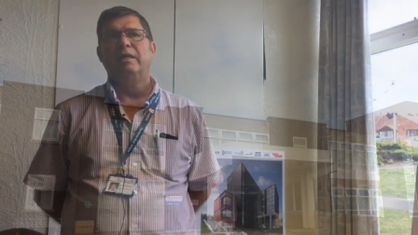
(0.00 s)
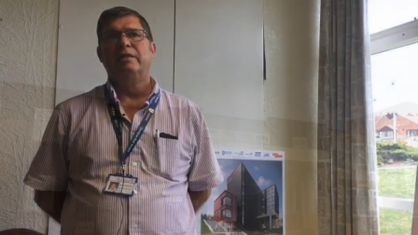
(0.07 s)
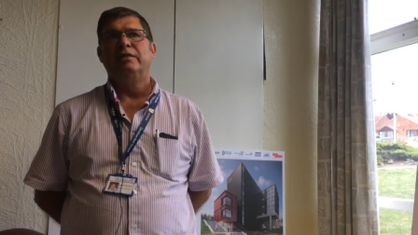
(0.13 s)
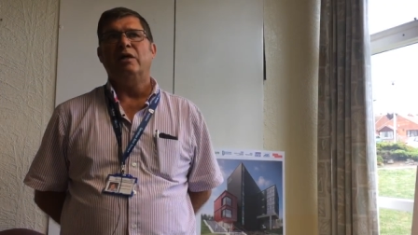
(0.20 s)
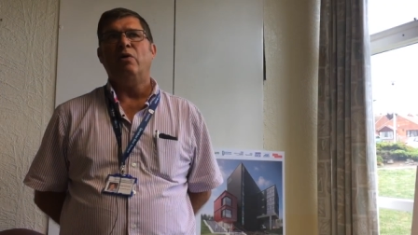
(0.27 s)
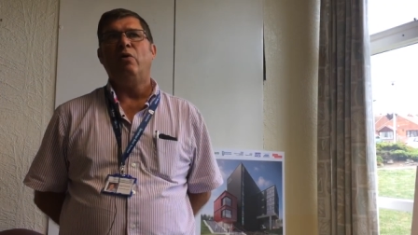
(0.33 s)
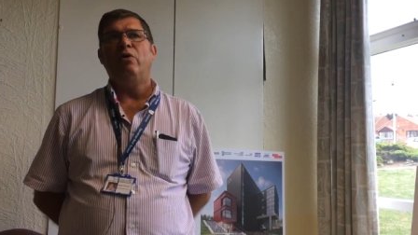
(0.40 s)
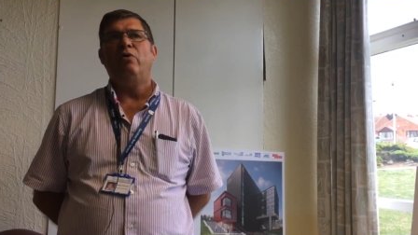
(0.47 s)

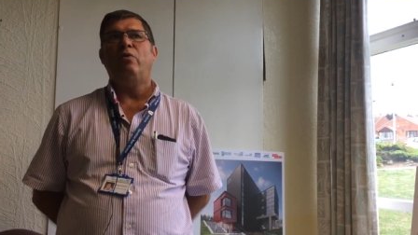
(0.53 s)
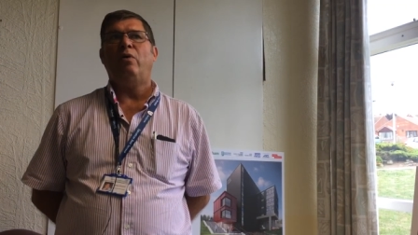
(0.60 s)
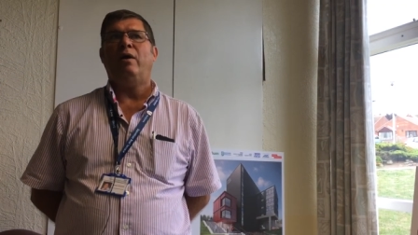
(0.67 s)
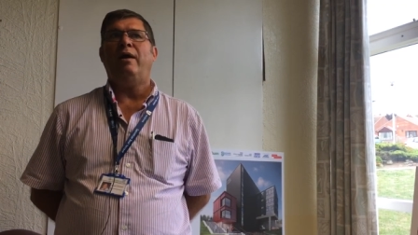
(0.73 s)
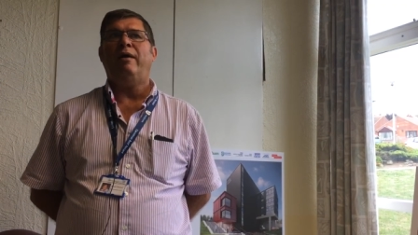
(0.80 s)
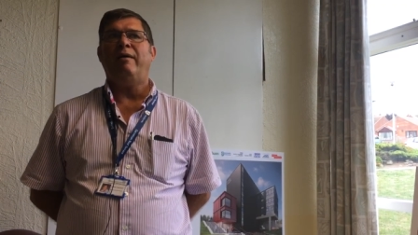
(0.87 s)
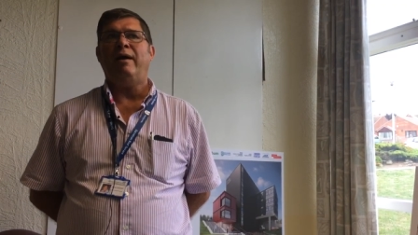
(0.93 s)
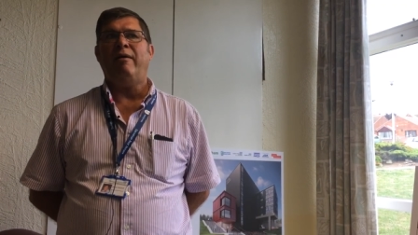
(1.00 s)
So all in all,
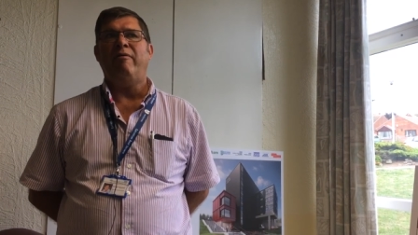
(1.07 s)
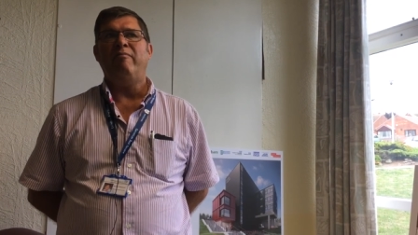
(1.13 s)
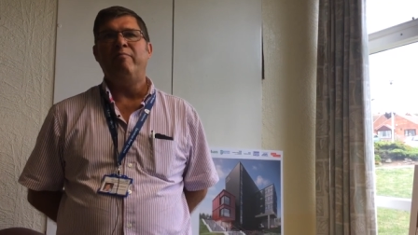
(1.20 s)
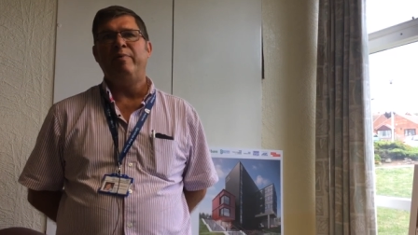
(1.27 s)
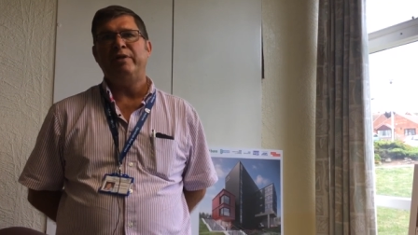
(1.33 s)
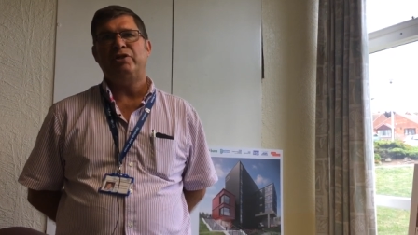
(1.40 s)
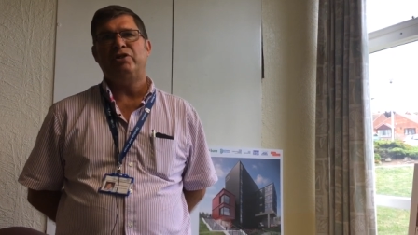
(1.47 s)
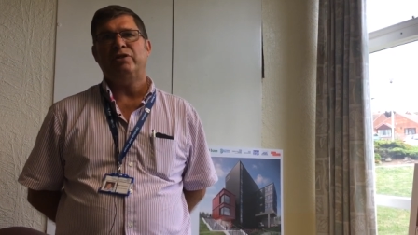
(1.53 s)
our
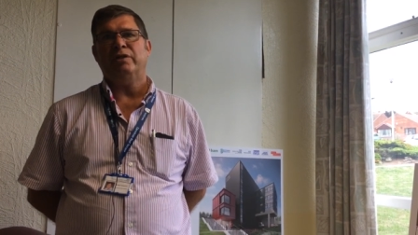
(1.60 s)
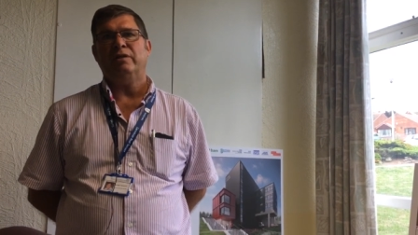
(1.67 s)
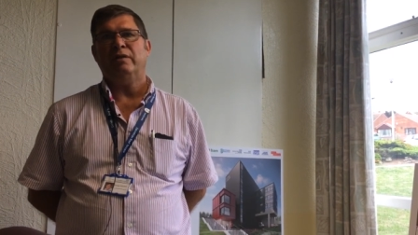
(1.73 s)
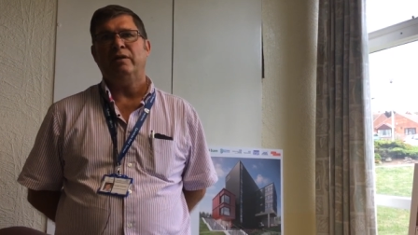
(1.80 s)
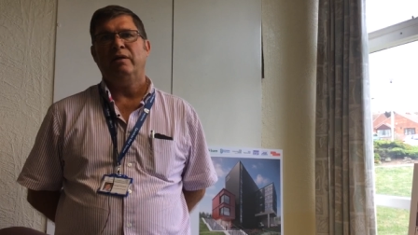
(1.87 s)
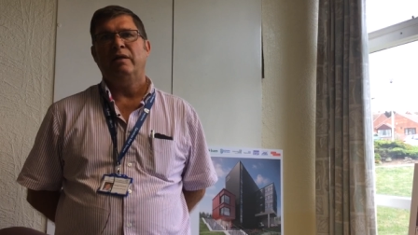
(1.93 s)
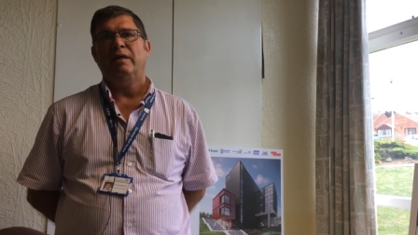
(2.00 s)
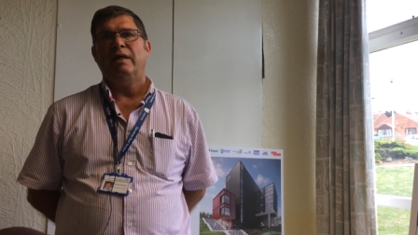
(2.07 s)

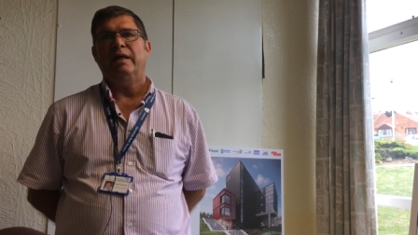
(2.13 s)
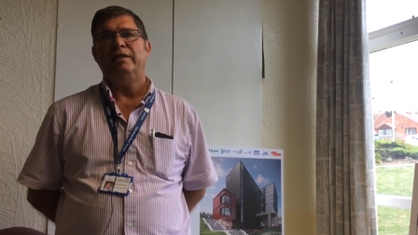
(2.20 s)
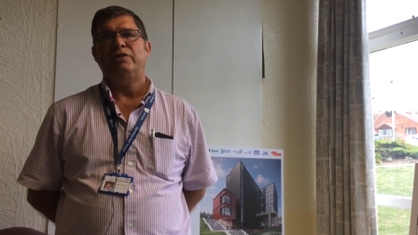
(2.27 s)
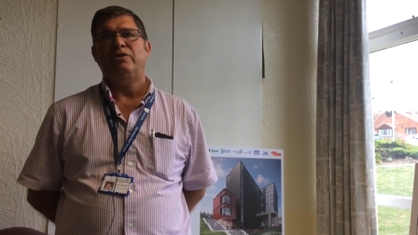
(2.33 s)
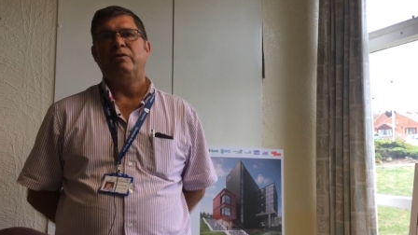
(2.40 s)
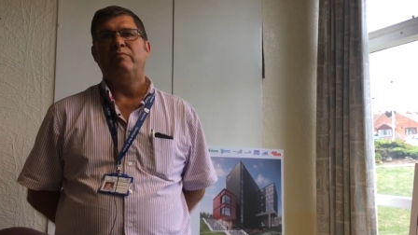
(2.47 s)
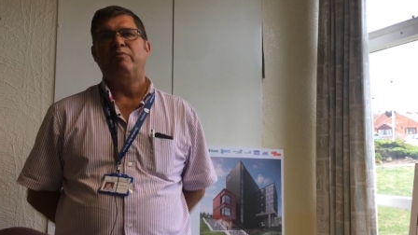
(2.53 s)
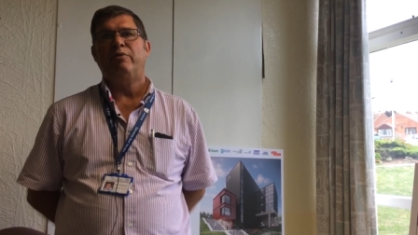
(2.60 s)
ambition is
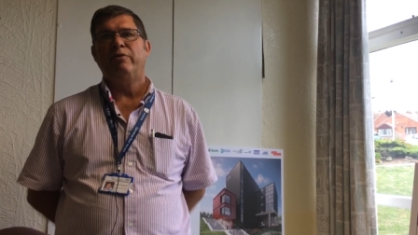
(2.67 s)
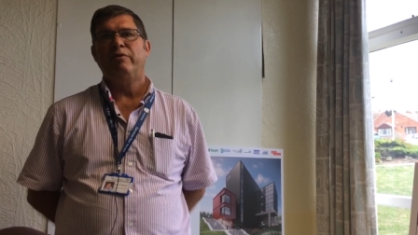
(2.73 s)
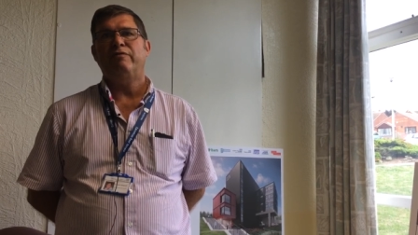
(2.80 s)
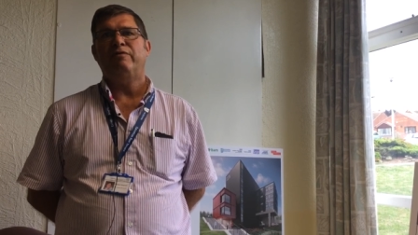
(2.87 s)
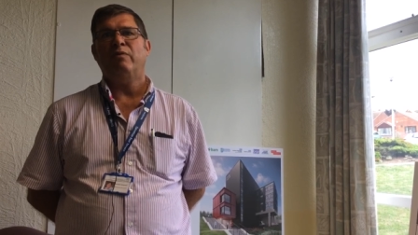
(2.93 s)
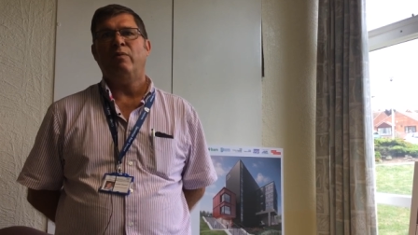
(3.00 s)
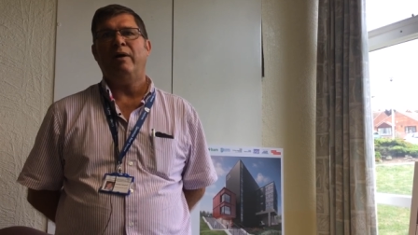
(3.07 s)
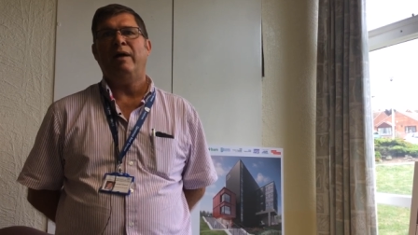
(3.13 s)
to
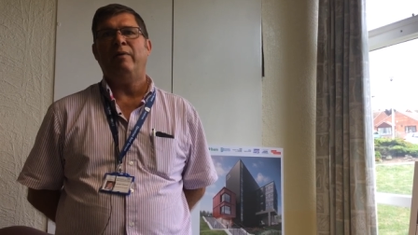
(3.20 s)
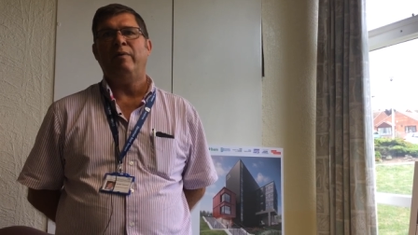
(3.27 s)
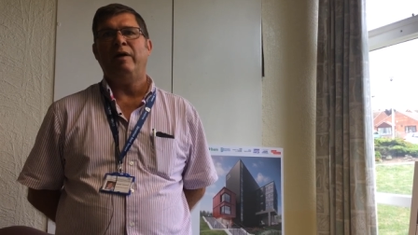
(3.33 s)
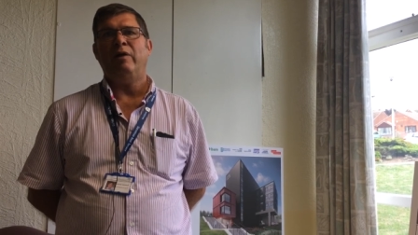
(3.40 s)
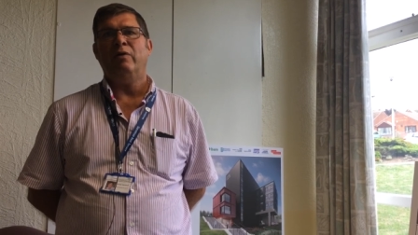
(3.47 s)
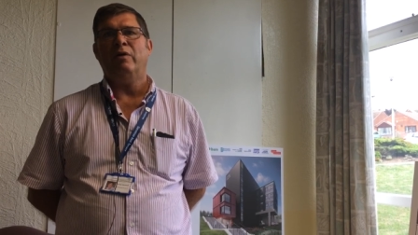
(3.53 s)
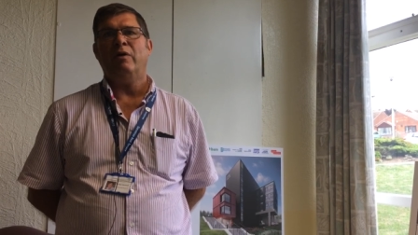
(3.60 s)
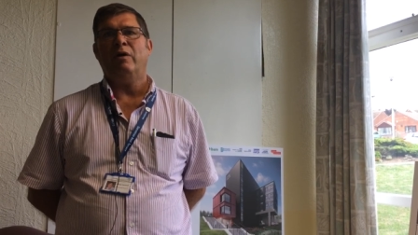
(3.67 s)
improve the way we
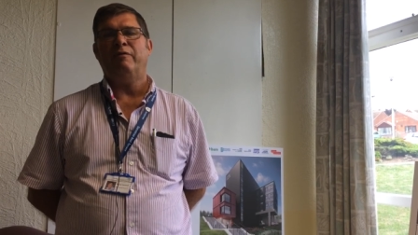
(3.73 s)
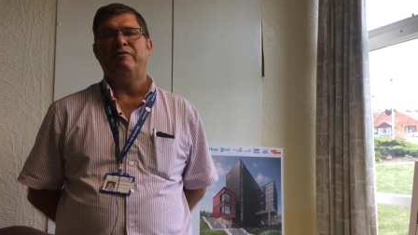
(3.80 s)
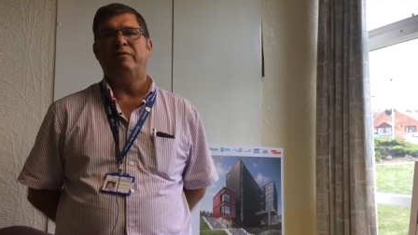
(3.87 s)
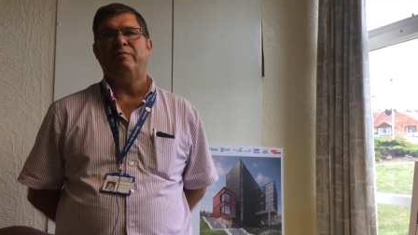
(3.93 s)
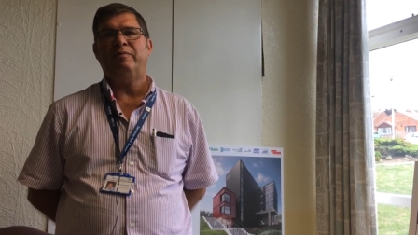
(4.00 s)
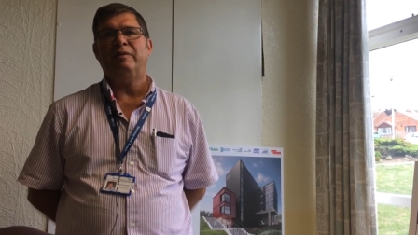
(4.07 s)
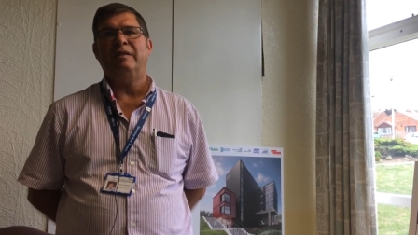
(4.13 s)
look after